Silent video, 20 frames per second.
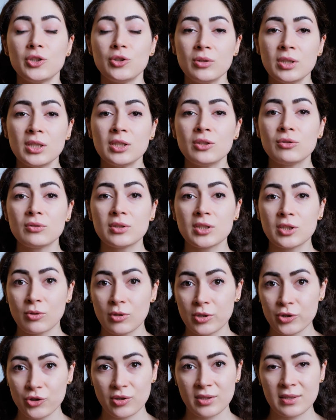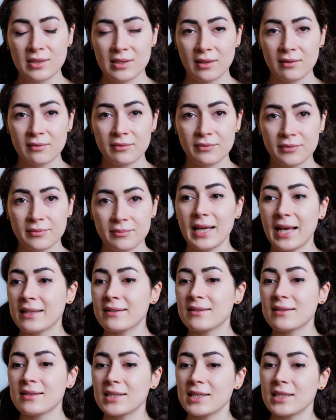You need to record yourself and
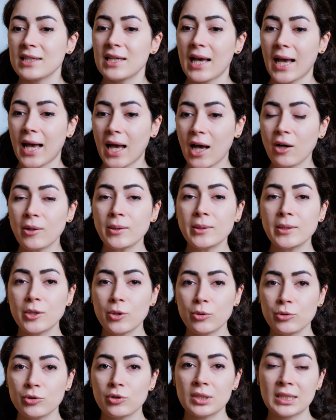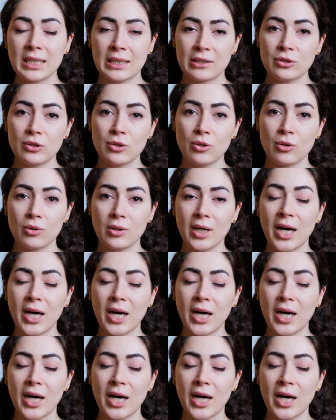see how low you can go,